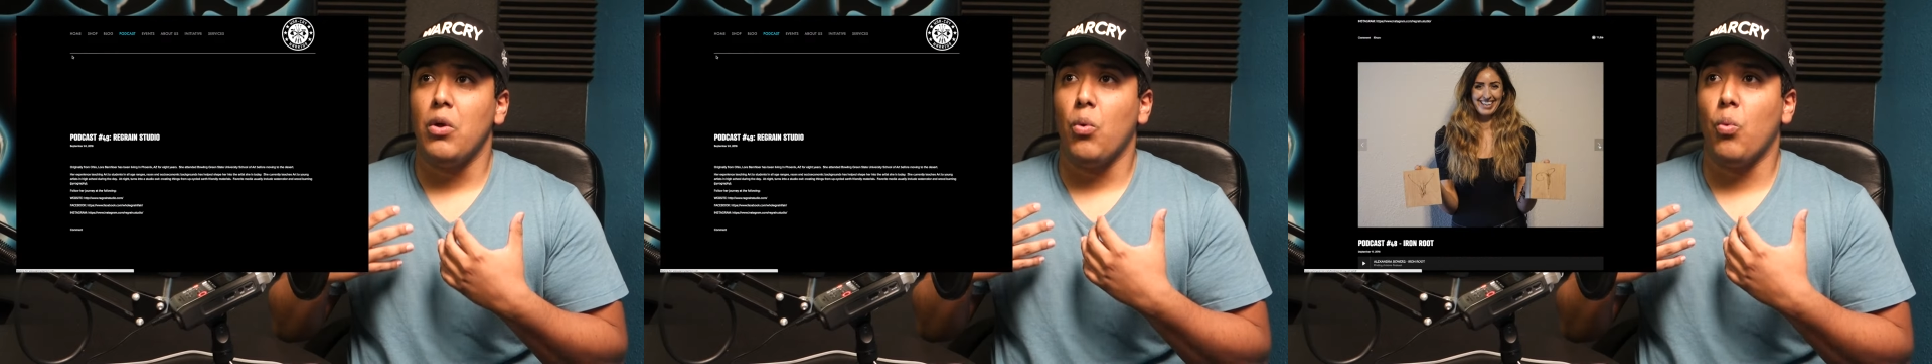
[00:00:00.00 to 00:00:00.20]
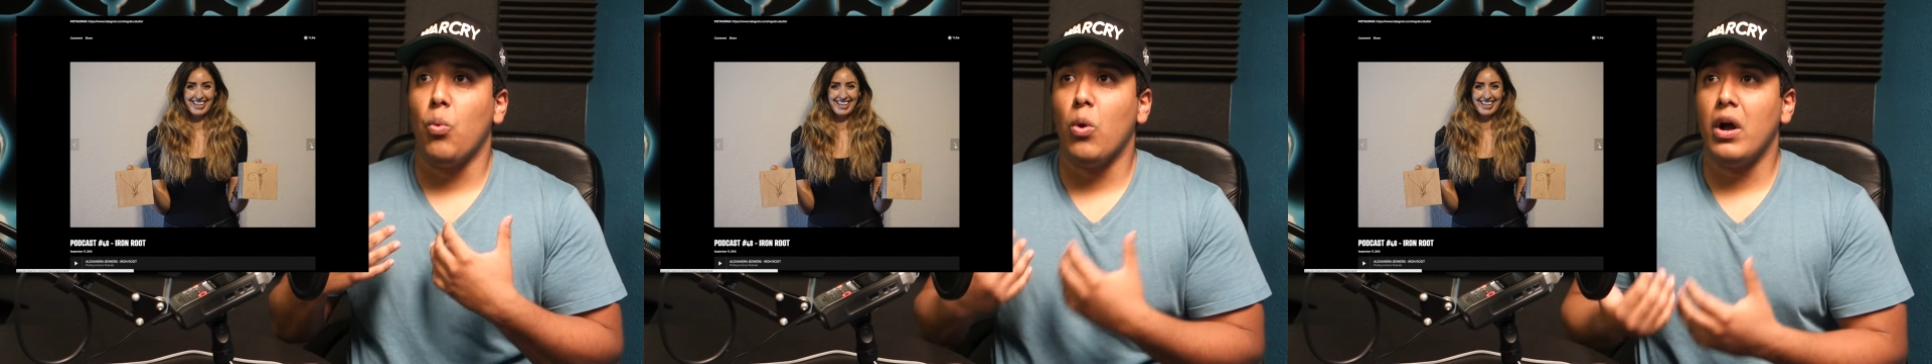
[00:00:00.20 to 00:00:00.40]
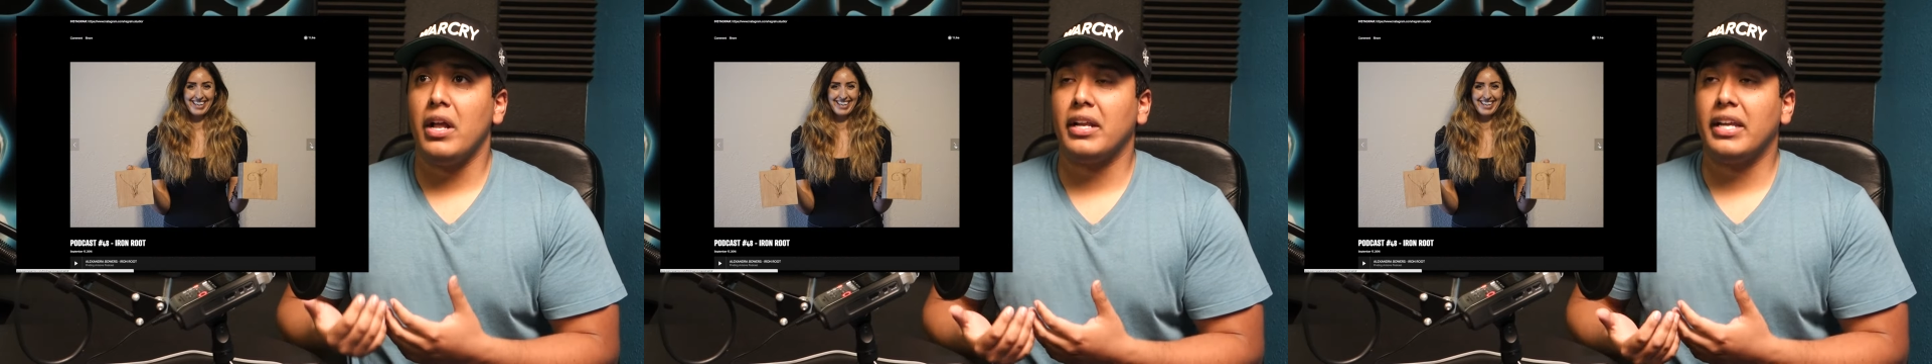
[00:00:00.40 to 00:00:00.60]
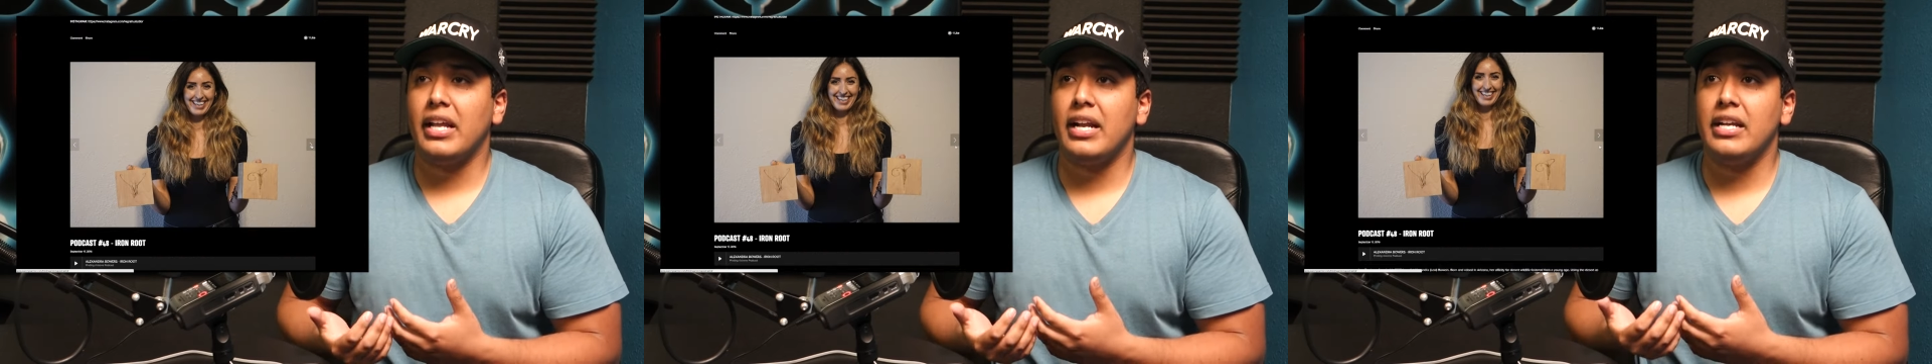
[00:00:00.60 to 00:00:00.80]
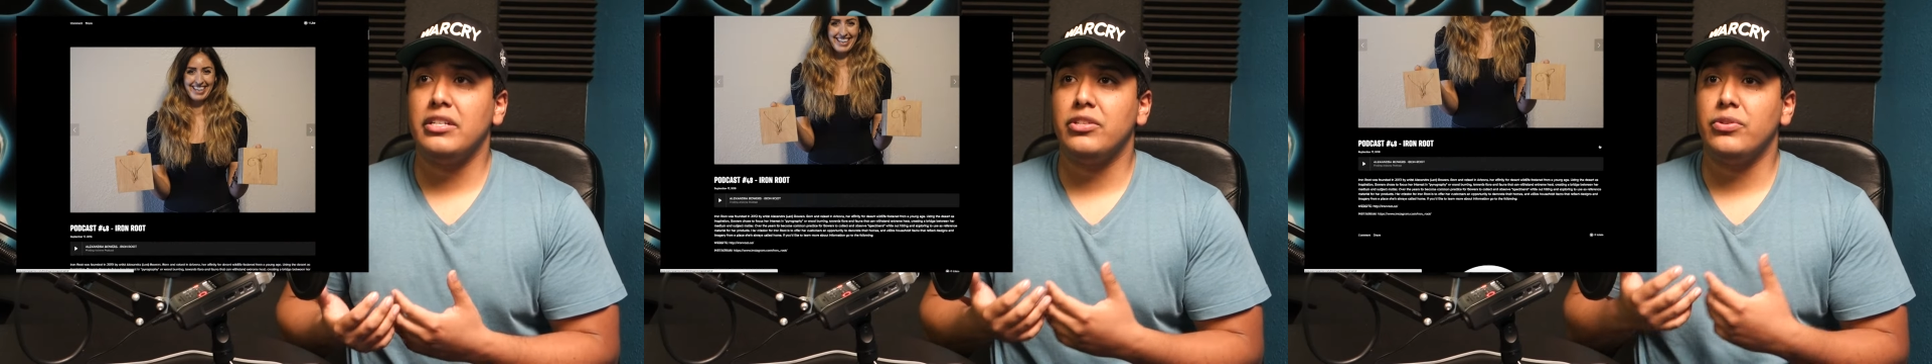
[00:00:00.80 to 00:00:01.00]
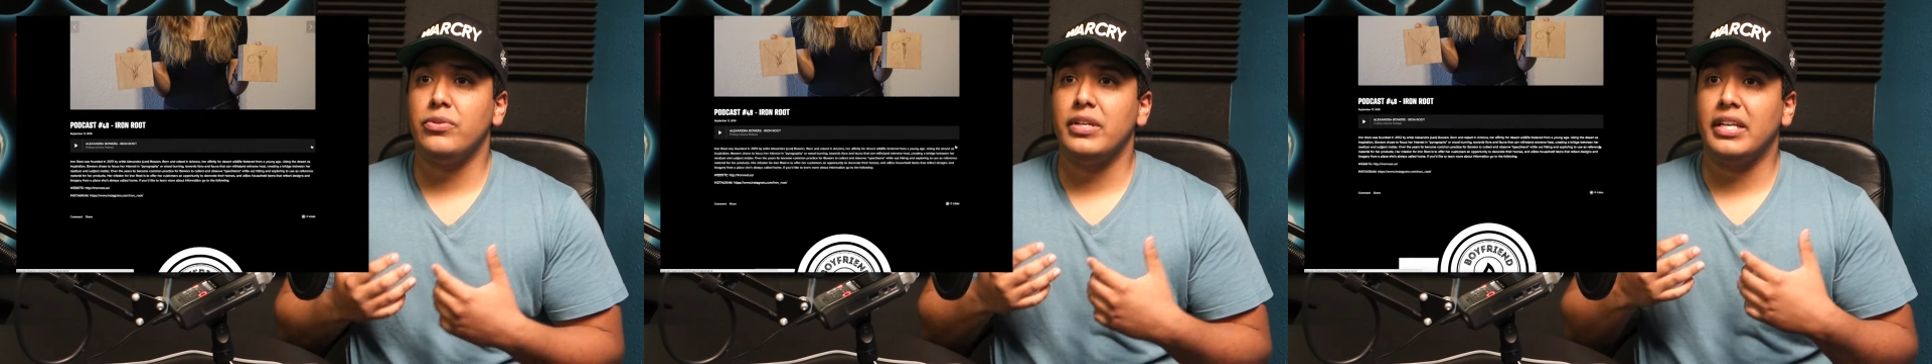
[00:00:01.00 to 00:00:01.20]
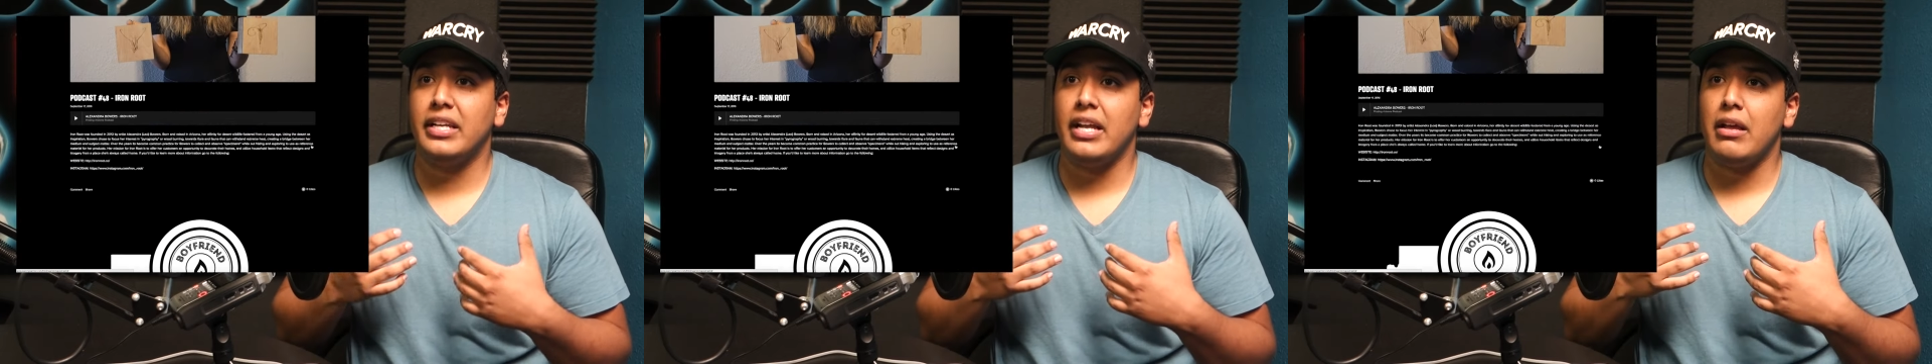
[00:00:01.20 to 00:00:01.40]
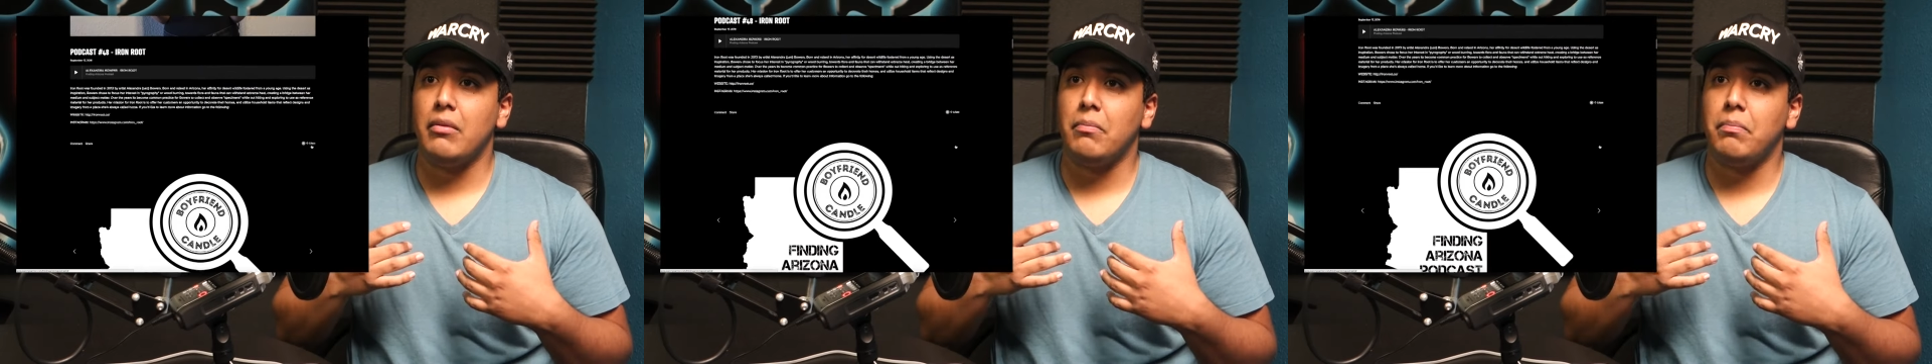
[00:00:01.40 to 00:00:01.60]
what can I do to
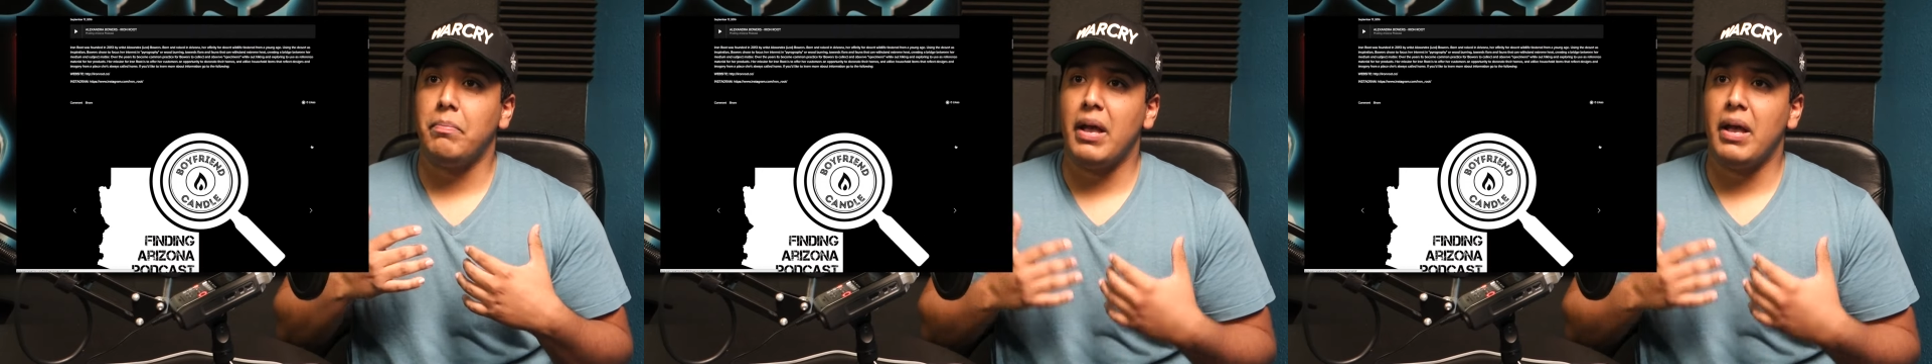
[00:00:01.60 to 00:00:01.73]
get